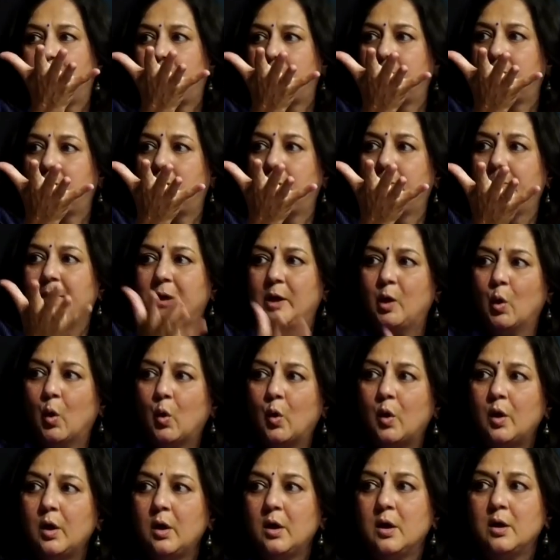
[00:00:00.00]
from
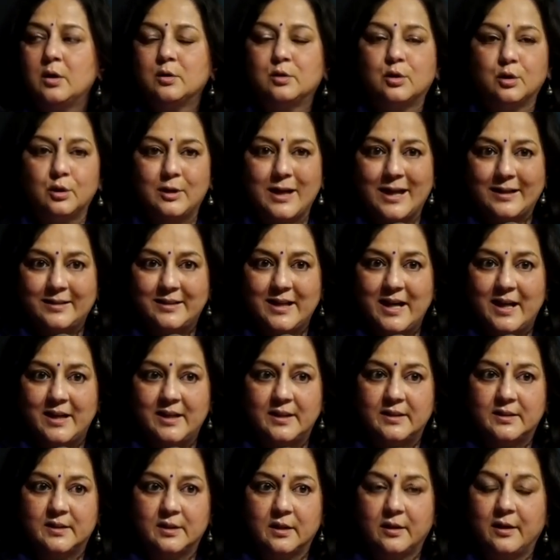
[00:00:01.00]
below so that there
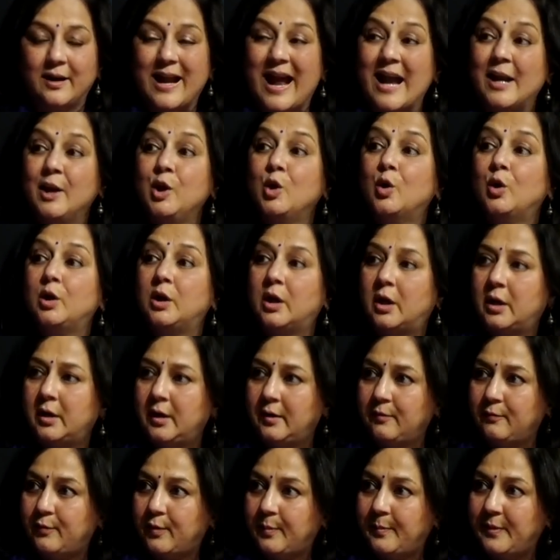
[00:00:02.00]
is granular
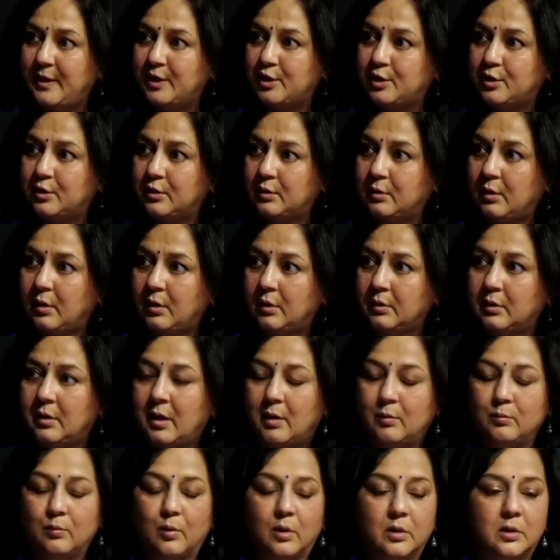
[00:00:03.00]
information on
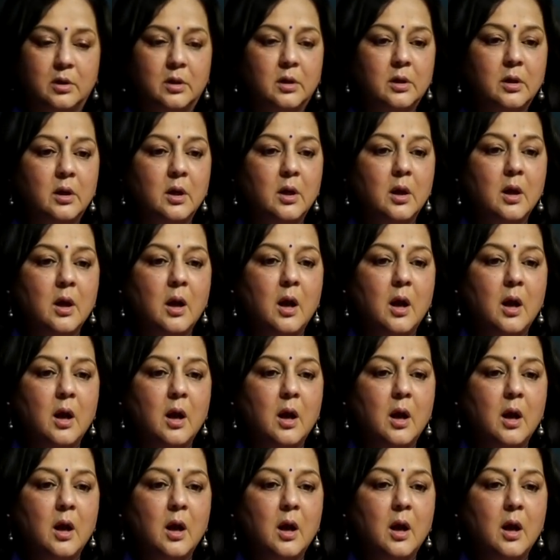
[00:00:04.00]
groundwater.